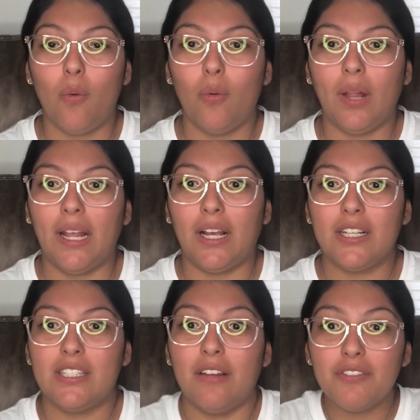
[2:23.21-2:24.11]
like
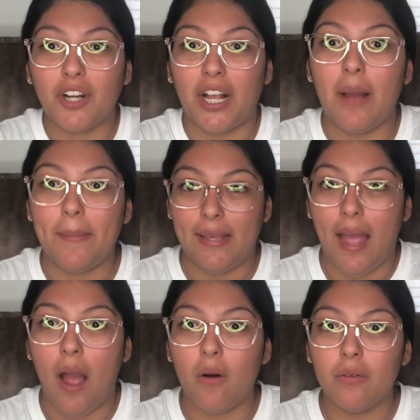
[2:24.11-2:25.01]
stuff started coming
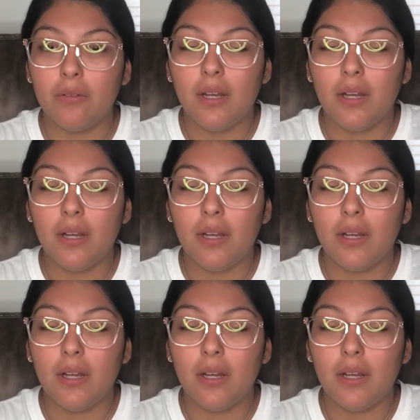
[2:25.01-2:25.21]
out,